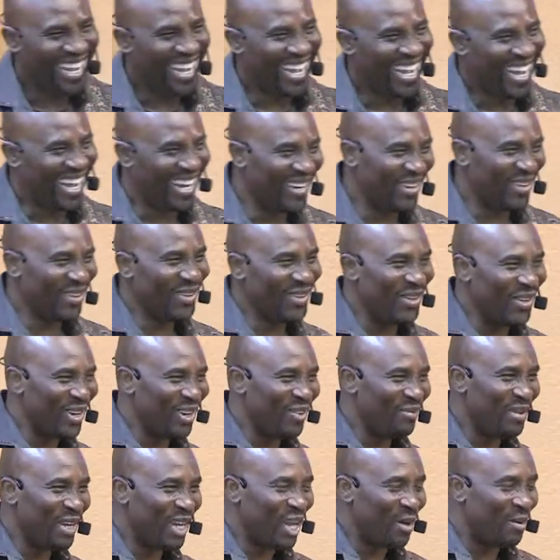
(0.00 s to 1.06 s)
I know you
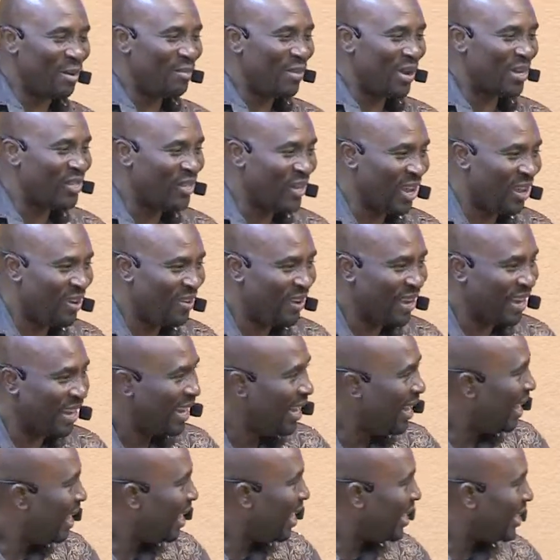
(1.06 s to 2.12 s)
love me. Come on, Pastor Larney.
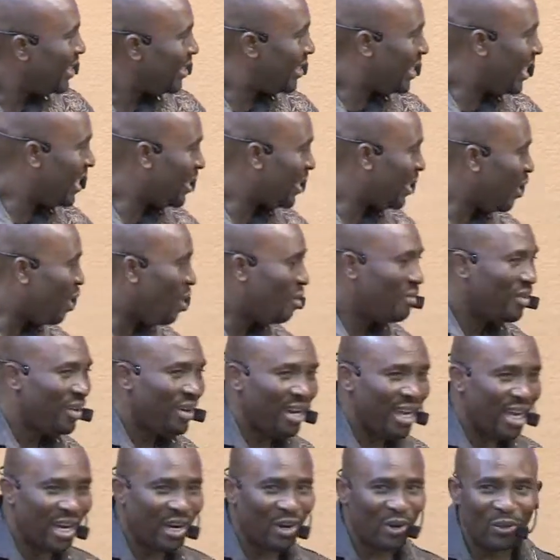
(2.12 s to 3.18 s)
Take the offering
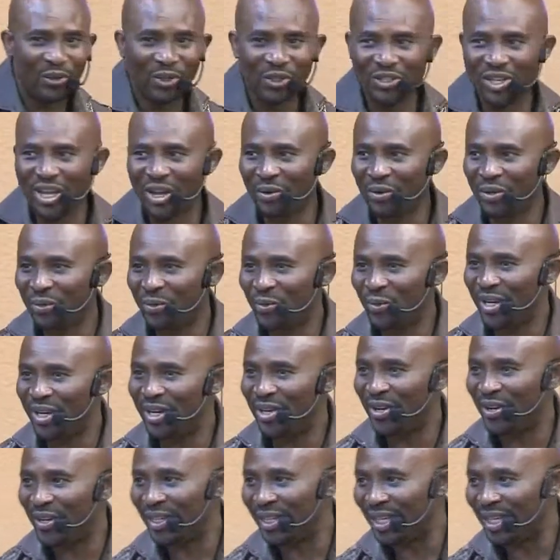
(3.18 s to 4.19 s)
and close us out. We're done.